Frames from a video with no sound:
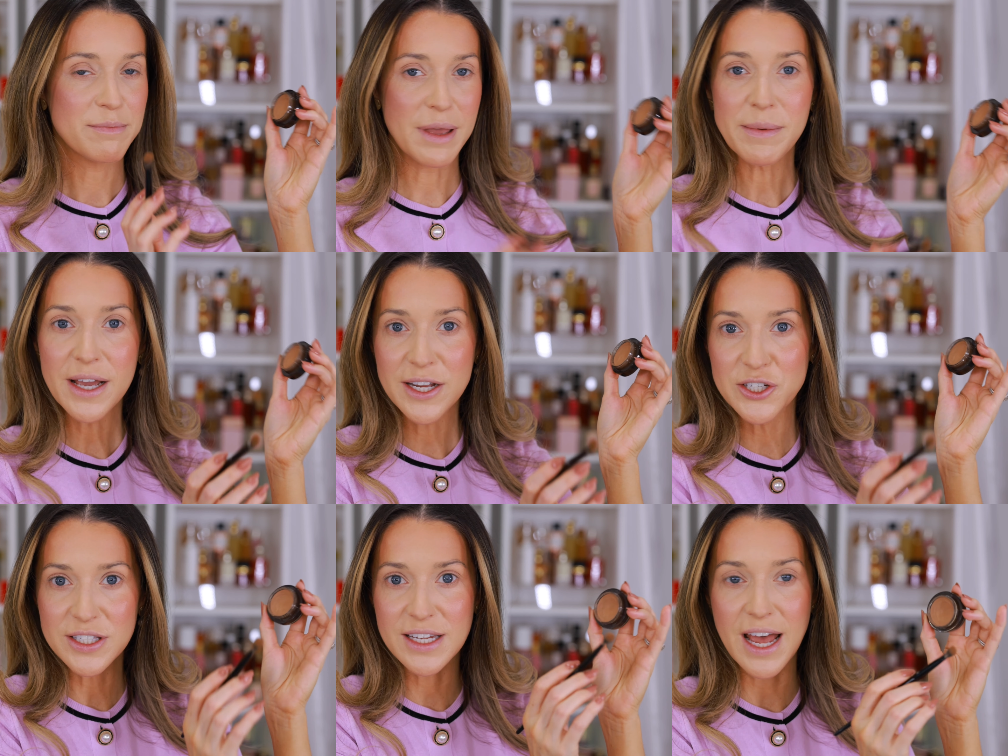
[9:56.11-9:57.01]
Maybe I
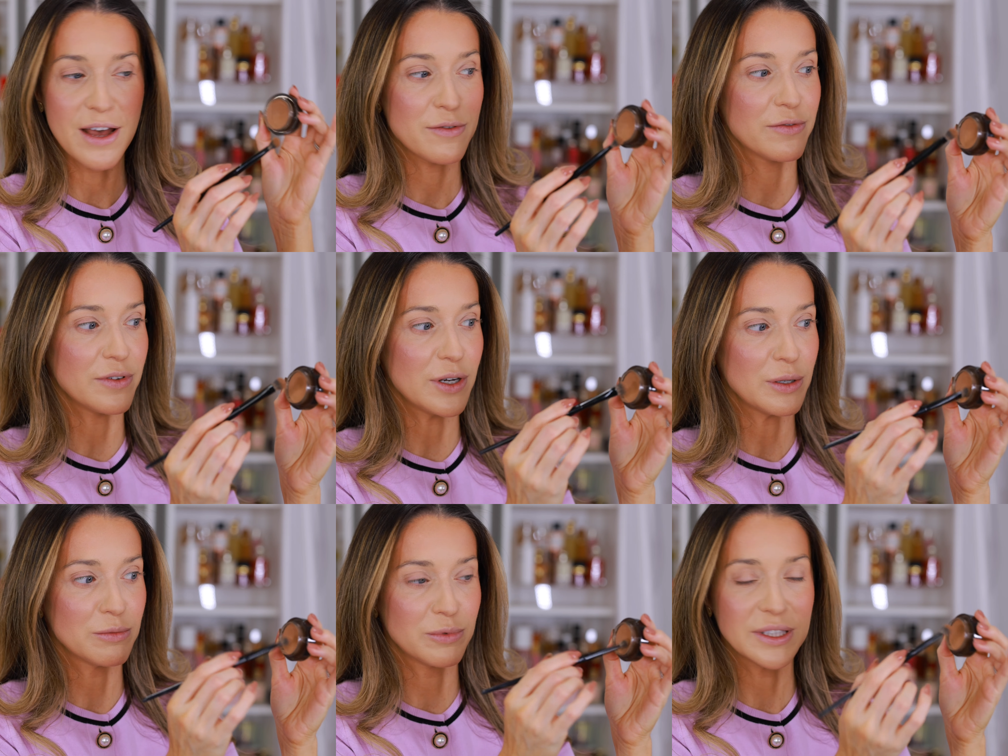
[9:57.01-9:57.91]
just have
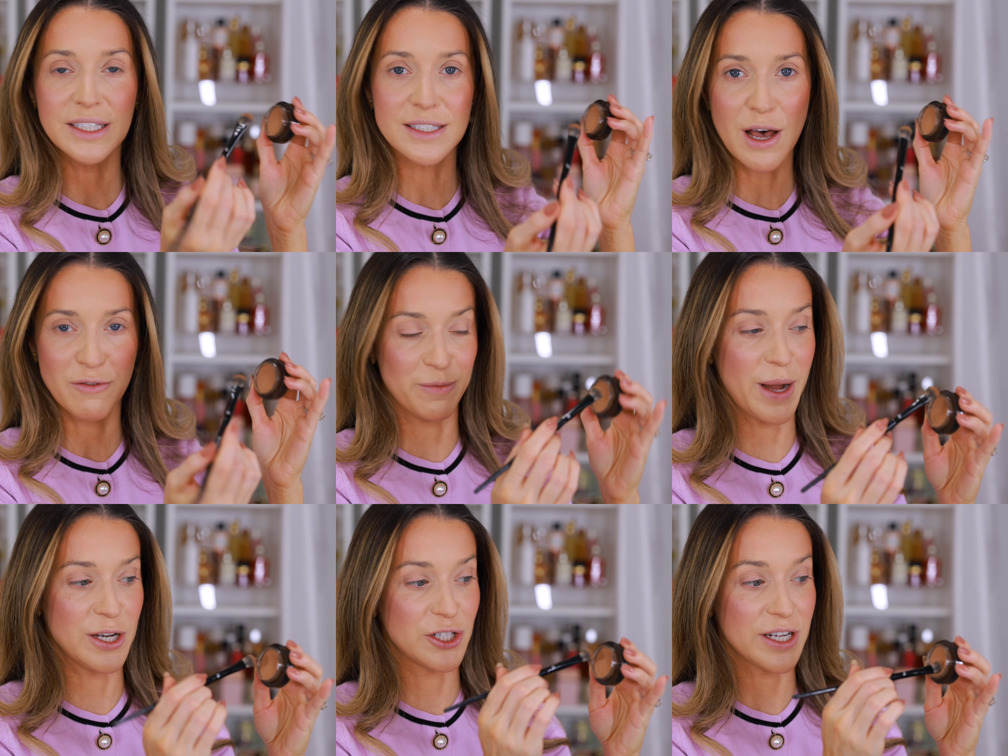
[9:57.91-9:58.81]
a really tough
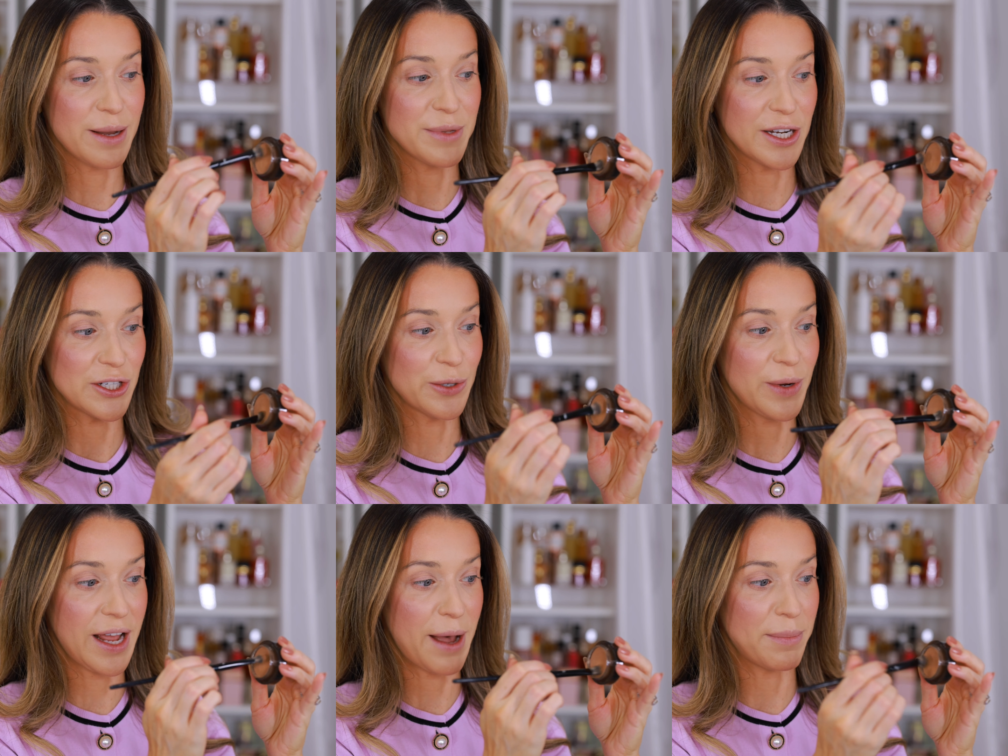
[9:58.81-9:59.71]
bunch. I'm not sure
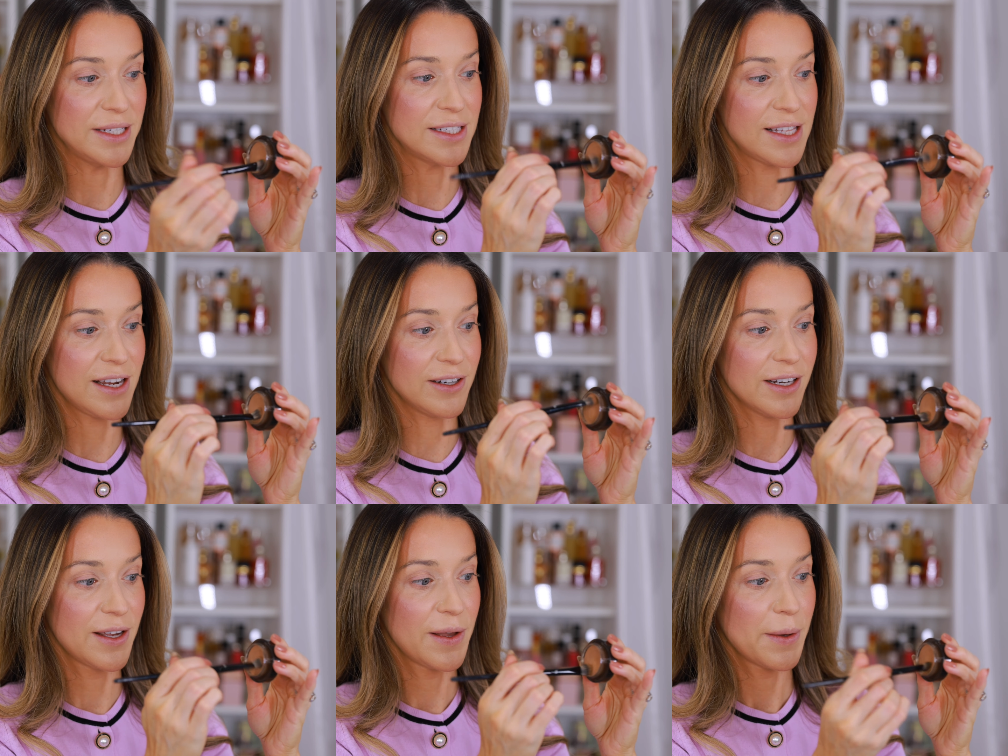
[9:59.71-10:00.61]
what happened there.
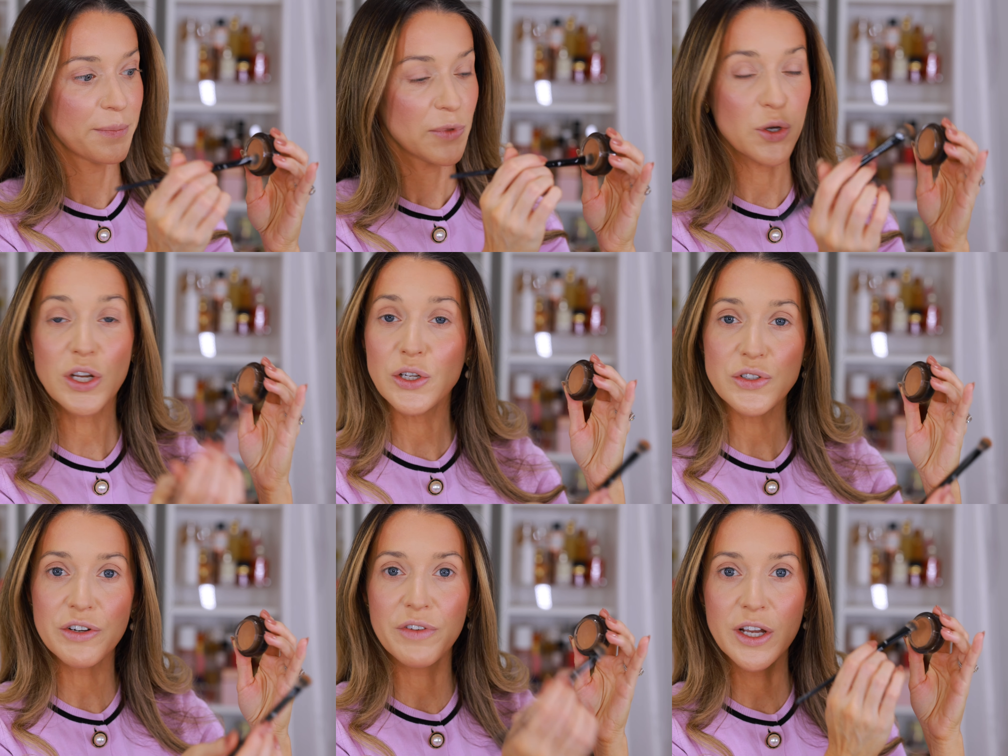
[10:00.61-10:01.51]
You can
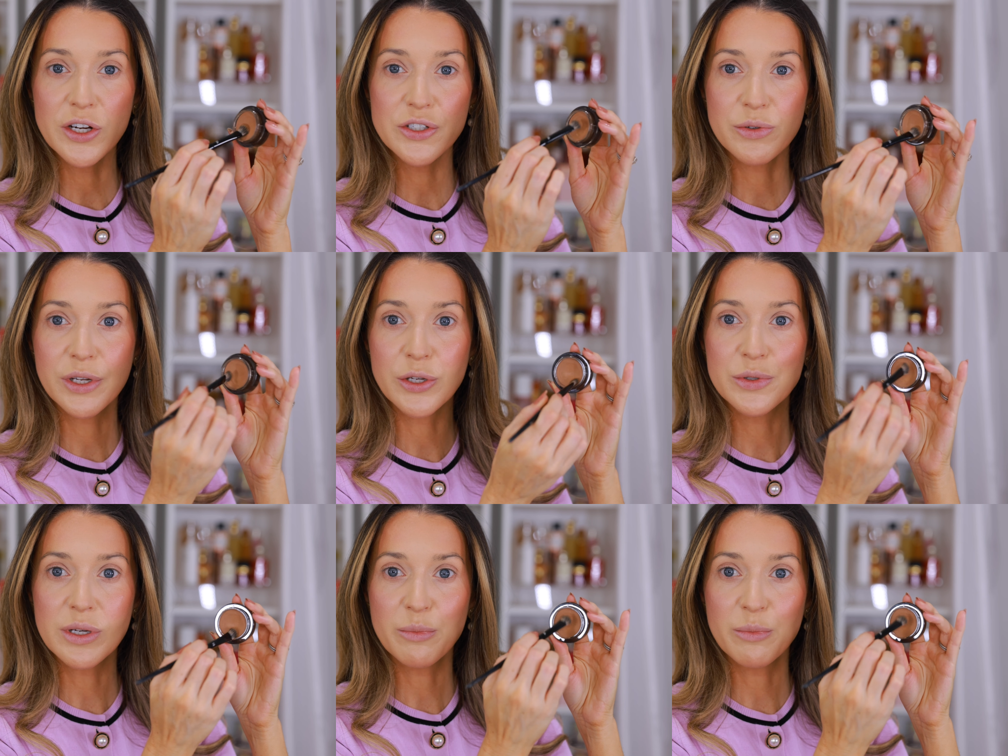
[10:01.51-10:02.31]
use your fingers, you can use a